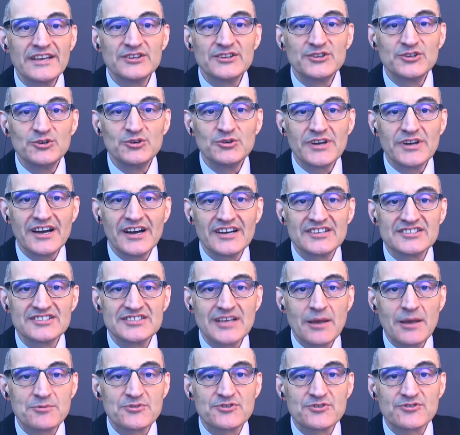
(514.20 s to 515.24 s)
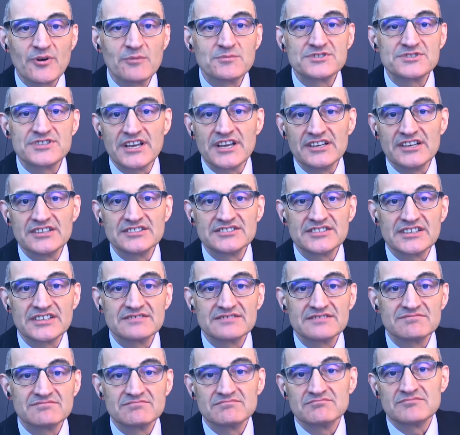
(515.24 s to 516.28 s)
in two concepts from sales that
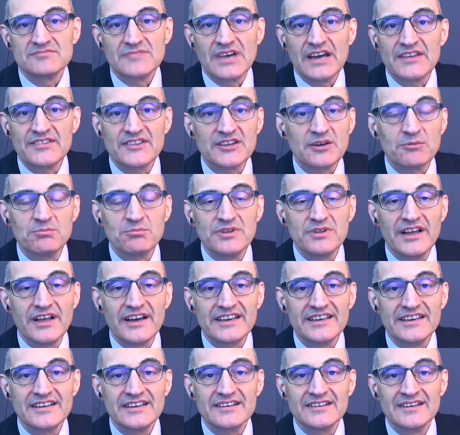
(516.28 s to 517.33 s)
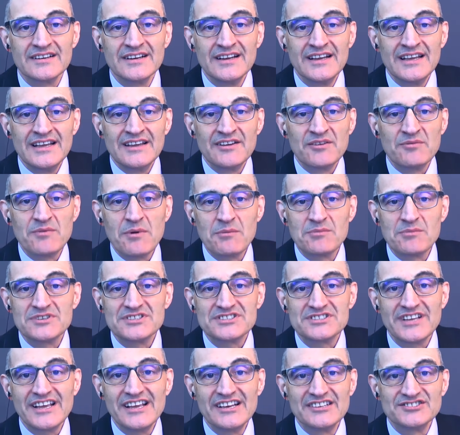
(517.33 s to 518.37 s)
I think apply here. Remember,
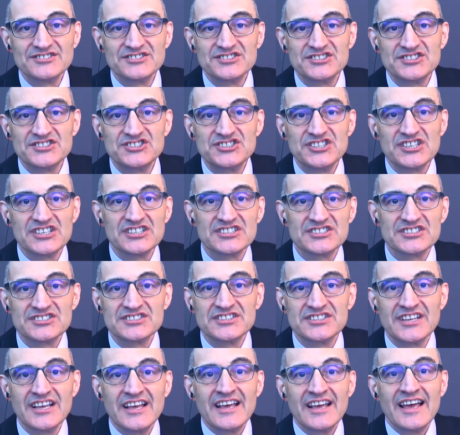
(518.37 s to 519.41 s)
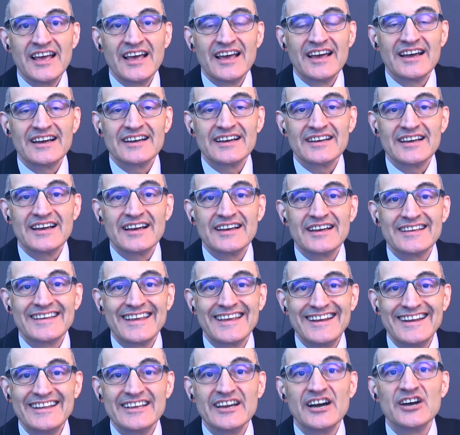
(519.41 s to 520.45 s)
sales is just
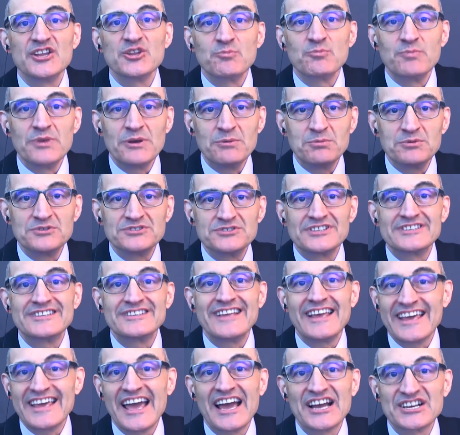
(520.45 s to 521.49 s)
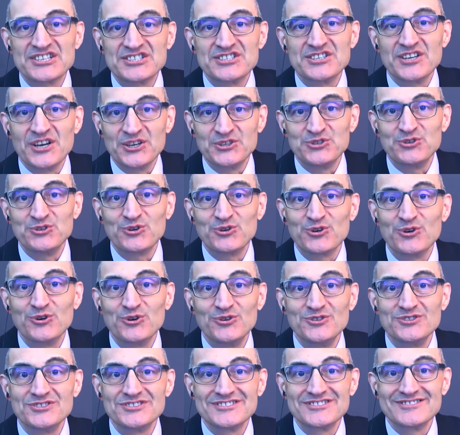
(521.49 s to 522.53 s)
getting other people to take action on your
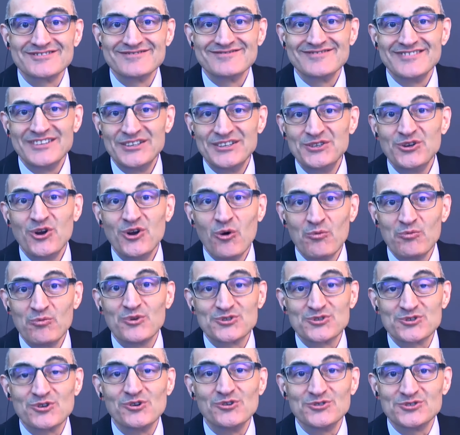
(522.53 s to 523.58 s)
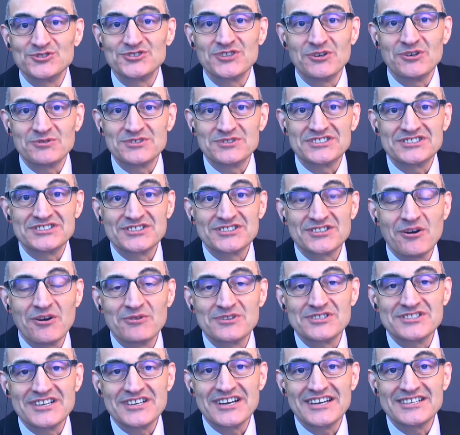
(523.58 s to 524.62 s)
goals. Okay. And you hope those goals
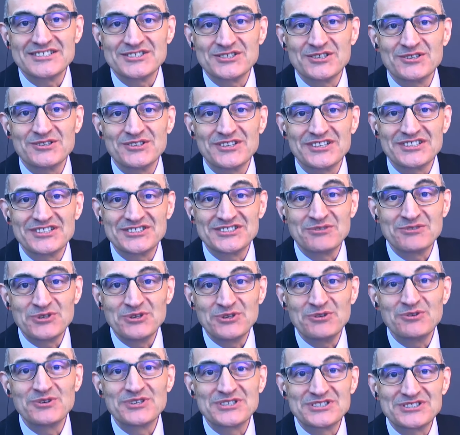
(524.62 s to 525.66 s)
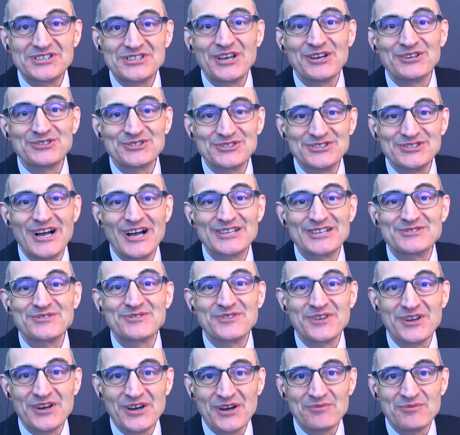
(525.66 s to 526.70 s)
coincide. So you can see we're doing sales lots of
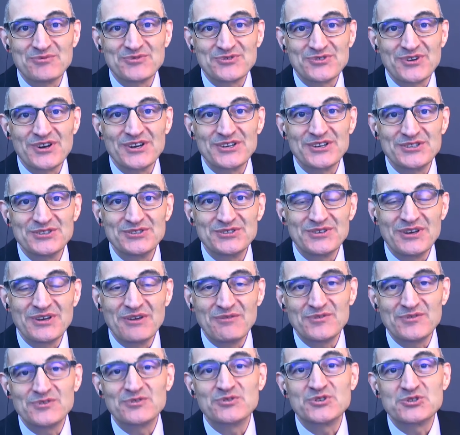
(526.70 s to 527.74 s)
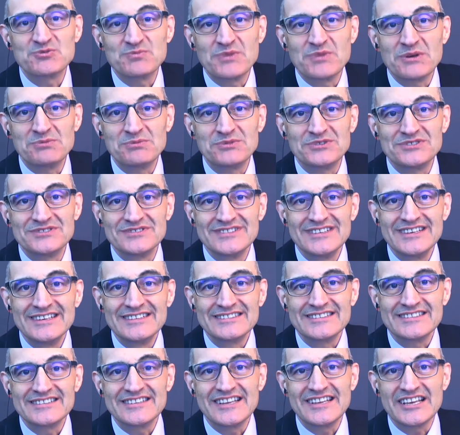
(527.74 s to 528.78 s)
times, trying to influence people
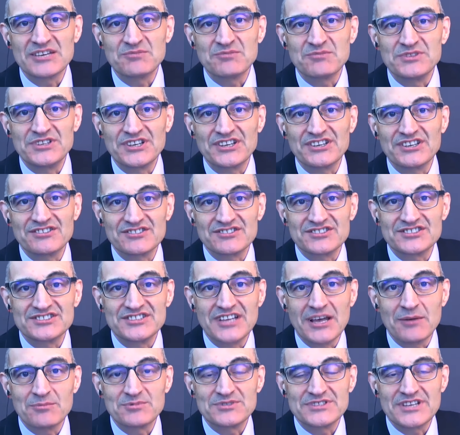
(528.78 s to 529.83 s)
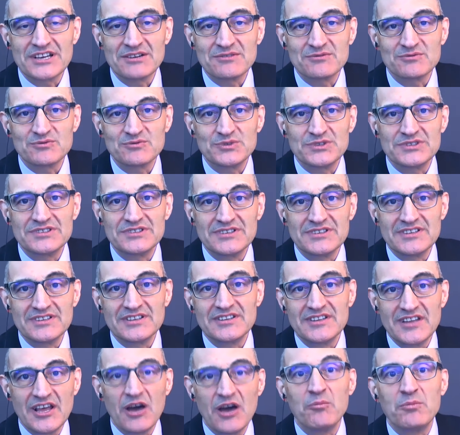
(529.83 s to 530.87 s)
to take particular steps that would
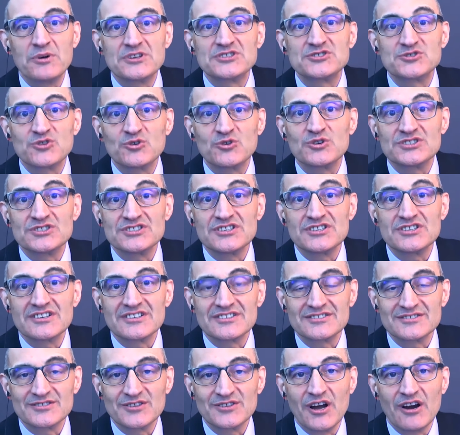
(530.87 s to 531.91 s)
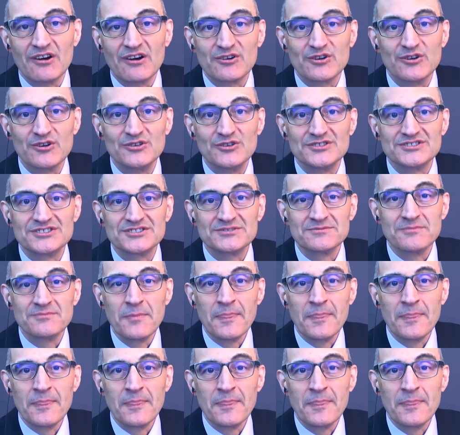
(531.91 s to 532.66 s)
help us towards our goals.